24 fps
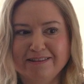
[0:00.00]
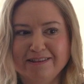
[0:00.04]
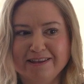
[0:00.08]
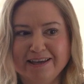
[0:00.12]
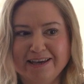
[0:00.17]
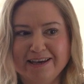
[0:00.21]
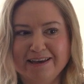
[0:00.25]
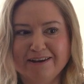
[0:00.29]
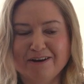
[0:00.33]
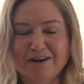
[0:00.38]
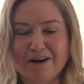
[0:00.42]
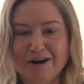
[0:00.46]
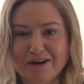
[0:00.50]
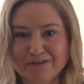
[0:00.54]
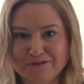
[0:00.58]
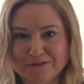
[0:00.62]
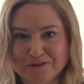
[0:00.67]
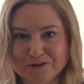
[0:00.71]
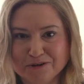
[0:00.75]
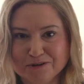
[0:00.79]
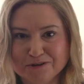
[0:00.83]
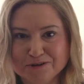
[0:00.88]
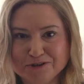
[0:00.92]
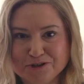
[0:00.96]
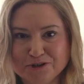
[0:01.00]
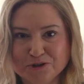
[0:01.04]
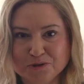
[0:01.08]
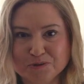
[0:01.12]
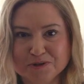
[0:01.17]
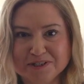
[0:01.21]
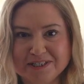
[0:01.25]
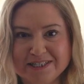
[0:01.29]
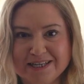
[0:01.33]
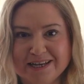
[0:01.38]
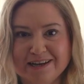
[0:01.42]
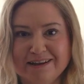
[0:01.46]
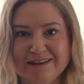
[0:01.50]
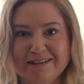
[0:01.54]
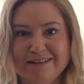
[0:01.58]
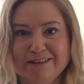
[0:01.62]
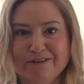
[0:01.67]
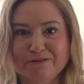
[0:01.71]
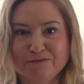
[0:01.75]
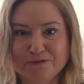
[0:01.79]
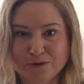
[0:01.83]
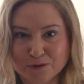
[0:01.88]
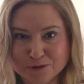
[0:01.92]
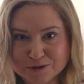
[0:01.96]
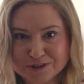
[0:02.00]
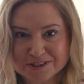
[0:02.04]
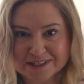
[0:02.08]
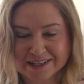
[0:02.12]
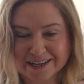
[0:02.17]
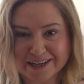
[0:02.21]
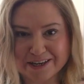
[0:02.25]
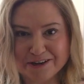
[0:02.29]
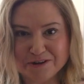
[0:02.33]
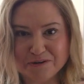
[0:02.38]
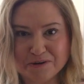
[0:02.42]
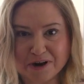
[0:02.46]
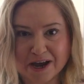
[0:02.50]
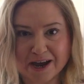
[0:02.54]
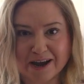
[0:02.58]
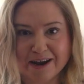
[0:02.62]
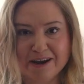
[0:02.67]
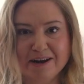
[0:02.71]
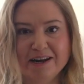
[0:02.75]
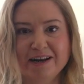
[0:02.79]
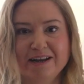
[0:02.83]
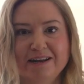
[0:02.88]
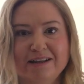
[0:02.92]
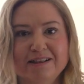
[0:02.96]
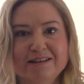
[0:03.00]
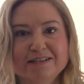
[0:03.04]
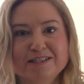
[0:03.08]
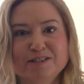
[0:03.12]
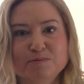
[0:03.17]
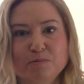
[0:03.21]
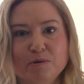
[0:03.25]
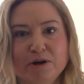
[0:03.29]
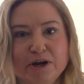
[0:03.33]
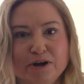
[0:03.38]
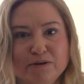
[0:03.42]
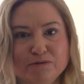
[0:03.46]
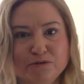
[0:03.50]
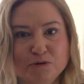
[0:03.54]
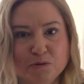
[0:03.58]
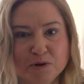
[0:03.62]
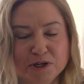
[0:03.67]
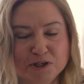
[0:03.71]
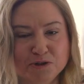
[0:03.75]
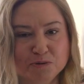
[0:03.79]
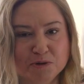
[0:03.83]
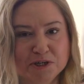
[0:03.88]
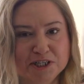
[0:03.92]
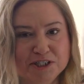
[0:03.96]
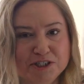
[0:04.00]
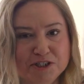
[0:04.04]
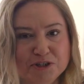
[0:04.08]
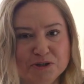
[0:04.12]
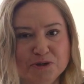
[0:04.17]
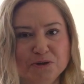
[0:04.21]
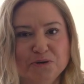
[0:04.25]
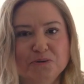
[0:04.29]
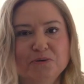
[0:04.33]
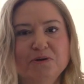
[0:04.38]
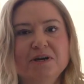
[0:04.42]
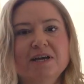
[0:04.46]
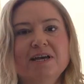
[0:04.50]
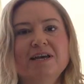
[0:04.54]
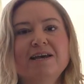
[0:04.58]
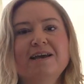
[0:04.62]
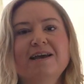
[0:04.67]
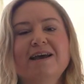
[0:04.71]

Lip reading: the offer to attend the first LinkUnite in the spring of 2022,